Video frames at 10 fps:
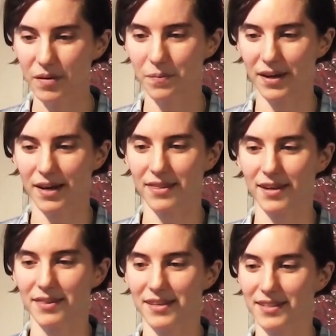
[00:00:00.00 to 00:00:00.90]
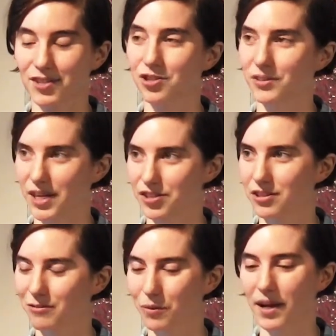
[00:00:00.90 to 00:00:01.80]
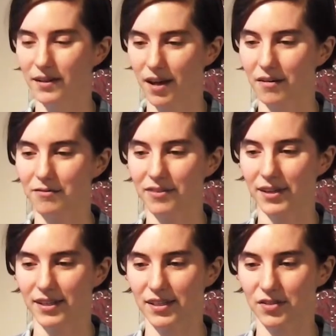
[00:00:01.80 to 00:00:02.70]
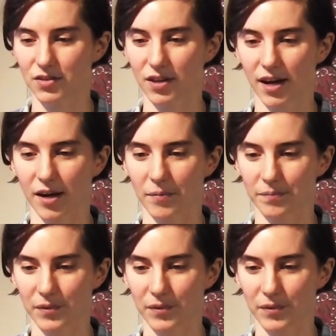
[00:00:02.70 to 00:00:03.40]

but I think the essential nature of what I love is um,